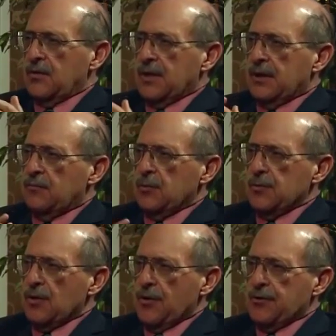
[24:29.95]
Okay,
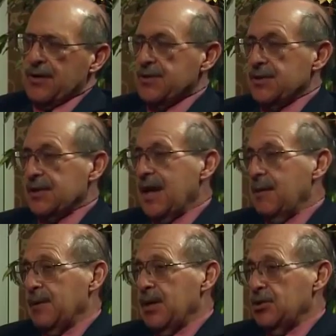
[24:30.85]
rheumatoid arthritis is a
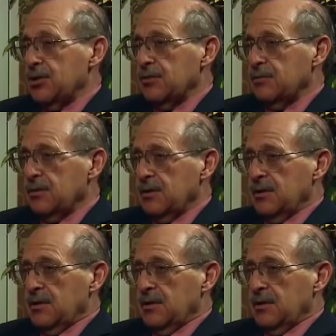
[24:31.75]
combination